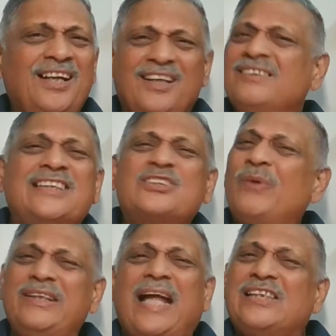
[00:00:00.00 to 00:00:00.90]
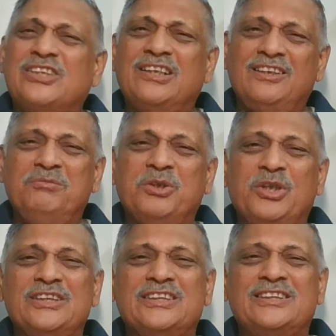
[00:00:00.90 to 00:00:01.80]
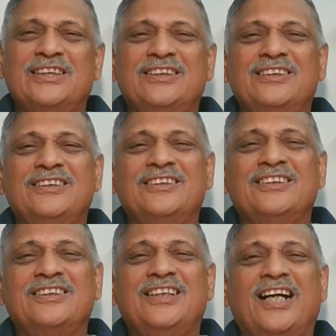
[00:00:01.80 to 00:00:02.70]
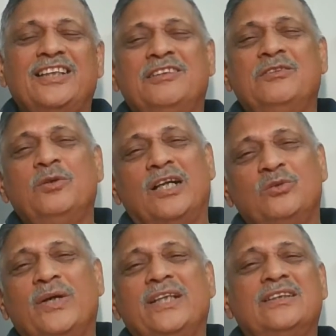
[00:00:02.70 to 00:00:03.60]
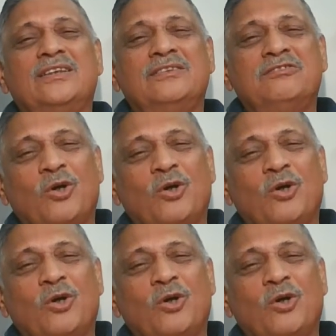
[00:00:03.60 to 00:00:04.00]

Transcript: That's quite natural because Advaita